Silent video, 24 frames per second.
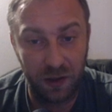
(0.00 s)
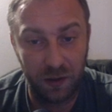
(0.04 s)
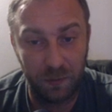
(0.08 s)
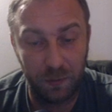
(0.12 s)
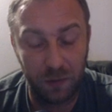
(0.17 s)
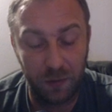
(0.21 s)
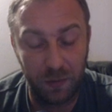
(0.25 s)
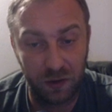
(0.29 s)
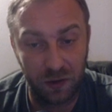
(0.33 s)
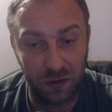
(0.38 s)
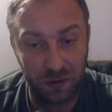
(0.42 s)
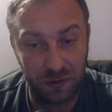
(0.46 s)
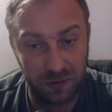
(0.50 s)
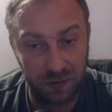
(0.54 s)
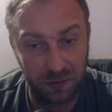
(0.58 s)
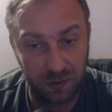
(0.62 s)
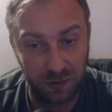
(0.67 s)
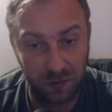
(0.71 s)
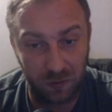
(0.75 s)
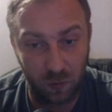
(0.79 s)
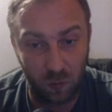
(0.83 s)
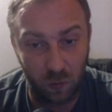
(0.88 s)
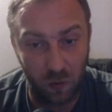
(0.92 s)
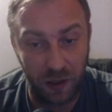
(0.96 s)
because
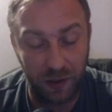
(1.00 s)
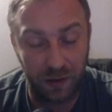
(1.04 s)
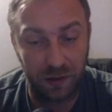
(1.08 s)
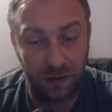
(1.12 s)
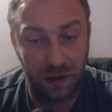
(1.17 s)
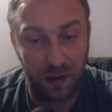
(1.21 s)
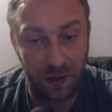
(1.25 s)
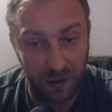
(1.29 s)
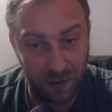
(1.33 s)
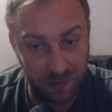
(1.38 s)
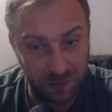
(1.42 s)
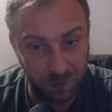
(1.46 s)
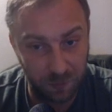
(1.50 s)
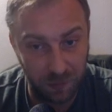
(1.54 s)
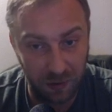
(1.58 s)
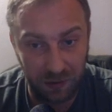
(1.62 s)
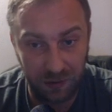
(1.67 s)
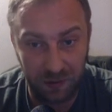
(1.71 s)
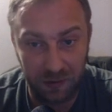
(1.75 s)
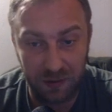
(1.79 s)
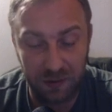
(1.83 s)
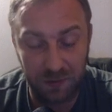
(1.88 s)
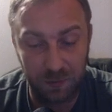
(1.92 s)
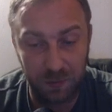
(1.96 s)
white has
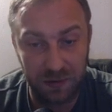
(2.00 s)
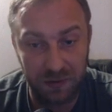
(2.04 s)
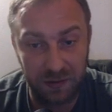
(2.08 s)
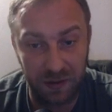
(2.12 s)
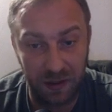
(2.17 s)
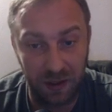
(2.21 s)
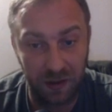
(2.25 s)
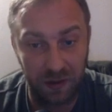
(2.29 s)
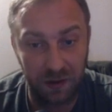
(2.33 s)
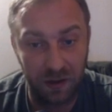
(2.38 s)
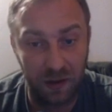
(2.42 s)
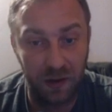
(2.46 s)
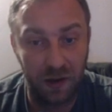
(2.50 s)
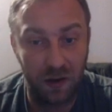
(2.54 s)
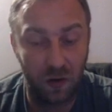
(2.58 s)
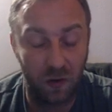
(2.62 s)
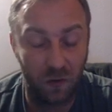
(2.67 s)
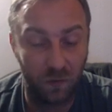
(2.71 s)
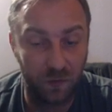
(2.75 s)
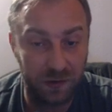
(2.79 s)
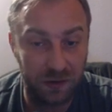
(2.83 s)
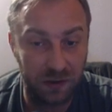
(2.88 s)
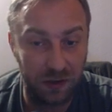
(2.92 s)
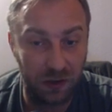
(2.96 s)
made this mistake
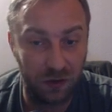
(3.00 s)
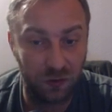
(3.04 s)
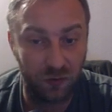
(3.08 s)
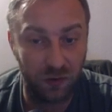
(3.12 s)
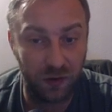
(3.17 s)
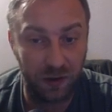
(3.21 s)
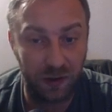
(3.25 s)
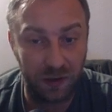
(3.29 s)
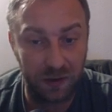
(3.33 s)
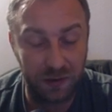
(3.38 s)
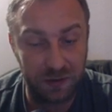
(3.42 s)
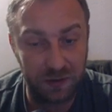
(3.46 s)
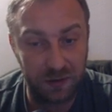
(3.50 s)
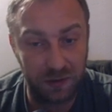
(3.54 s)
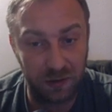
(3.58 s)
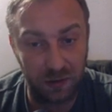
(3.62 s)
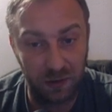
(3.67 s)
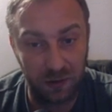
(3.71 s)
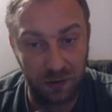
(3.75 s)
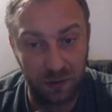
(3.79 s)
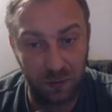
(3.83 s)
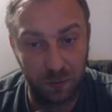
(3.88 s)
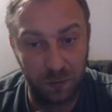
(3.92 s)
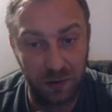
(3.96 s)
of c3. It's a
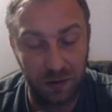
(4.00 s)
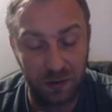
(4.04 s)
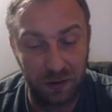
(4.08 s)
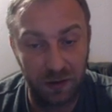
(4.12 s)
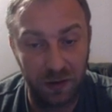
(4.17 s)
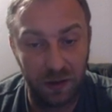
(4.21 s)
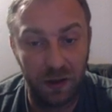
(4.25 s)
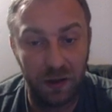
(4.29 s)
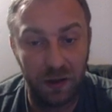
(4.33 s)
little bit